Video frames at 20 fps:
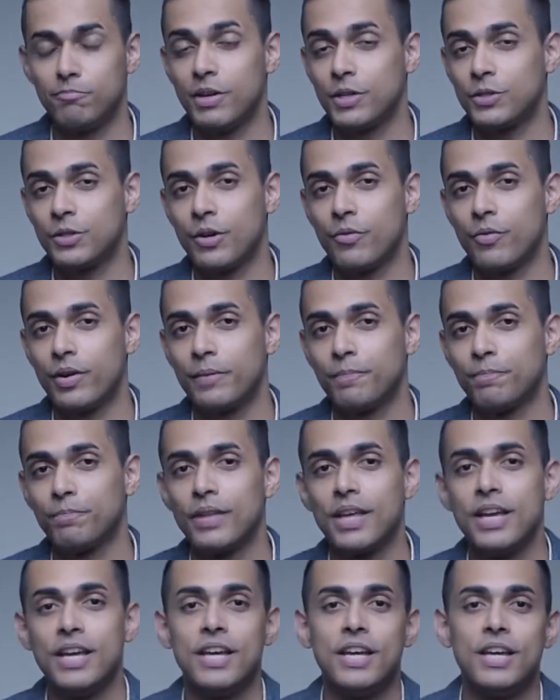etc.
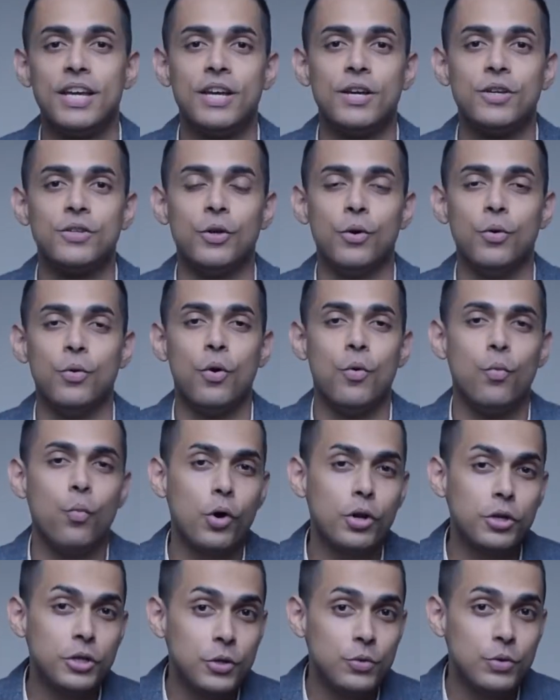So
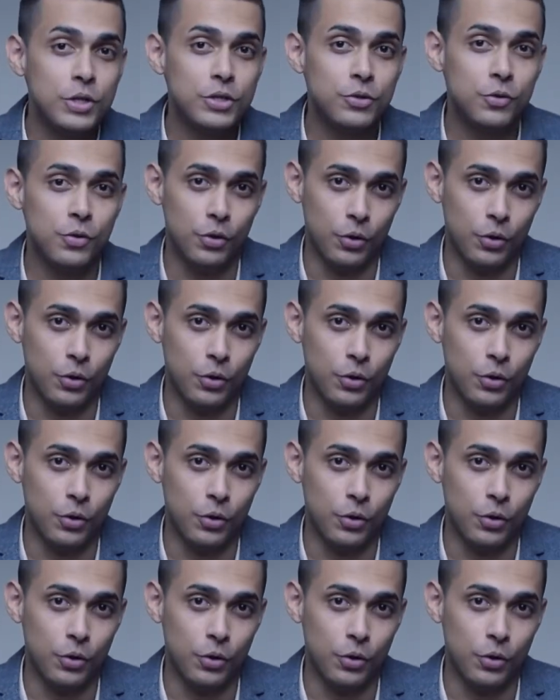what you need to